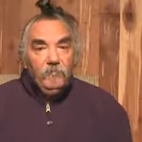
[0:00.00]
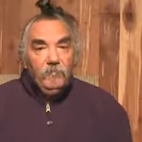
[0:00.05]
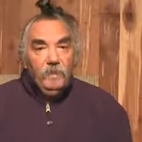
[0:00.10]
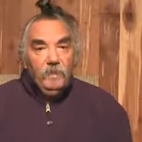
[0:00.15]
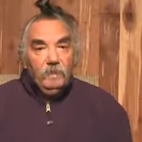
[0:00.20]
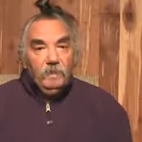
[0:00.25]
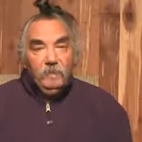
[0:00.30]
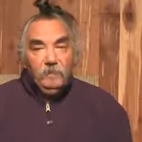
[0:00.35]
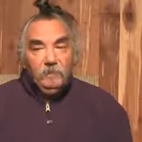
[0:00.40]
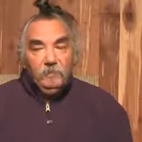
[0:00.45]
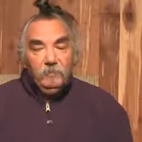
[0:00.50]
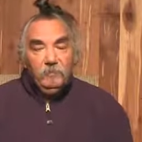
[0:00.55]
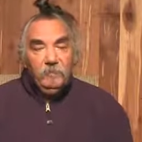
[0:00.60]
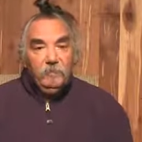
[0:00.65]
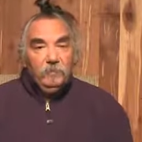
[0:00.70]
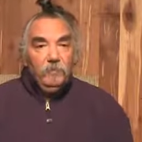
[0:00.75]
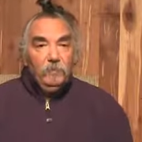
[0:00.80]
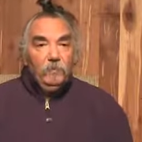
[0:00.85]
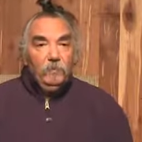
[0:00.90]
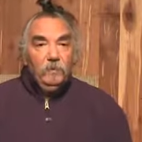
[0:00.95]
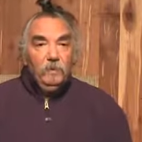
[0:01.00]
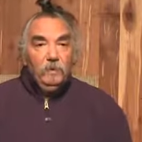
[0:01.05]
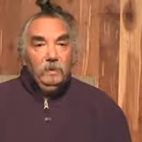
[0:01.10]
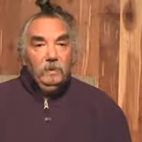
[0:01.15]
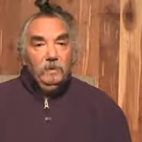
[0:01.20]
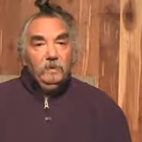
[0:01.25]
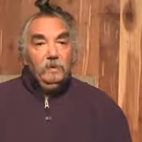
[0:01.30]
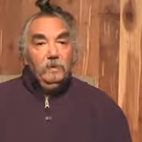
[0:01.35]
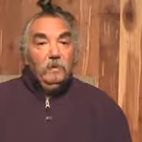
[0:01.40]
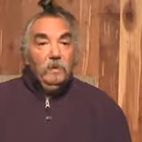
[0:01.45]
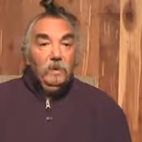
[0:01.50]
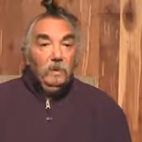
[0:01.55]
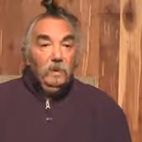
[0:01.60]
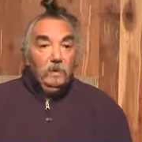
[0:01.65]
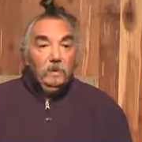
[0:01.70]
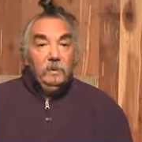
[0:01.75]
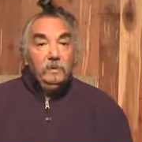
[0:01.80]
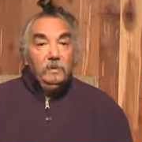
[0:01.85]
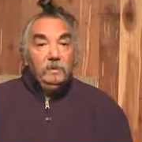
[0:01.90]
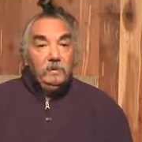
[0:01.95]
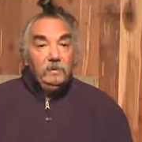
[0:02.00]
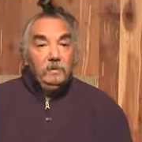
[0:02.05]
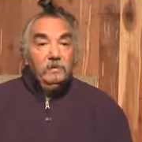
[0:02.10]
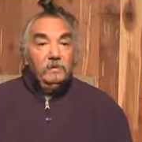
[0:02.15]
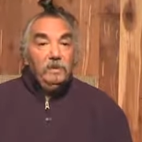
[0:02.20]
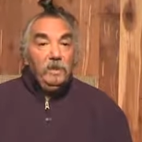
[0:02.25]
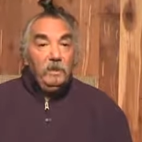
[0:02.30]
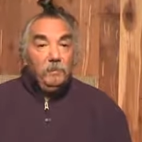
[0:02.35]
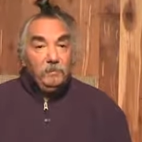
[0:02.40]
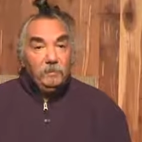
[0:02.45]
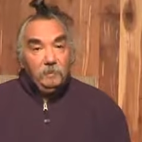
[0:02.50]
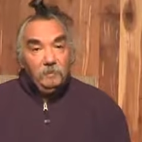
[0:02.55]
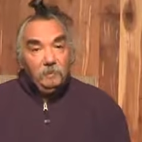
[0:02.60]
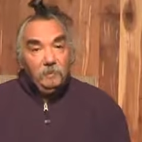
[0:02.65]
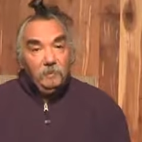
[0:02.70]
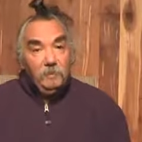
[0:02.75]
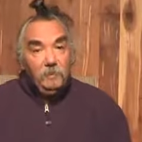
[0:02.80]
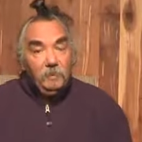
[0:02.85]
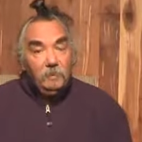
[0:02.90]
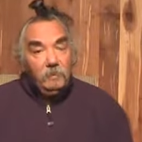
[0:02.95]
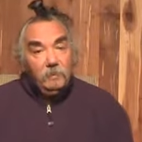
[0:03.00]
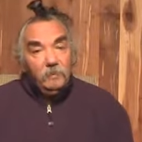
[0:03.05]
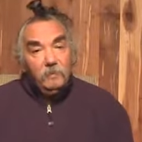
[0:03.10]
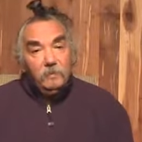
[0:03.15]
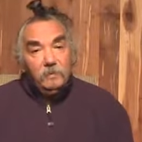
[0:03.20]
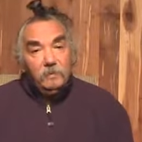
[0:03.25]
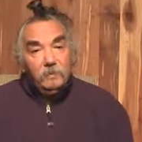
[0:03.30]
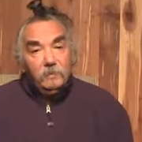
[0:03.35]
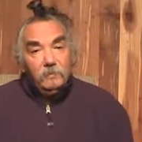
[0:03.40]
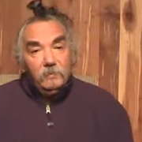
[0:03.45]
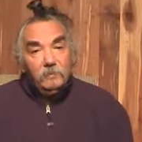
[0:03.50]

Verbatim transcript: And that depends on where you are in this ship. See?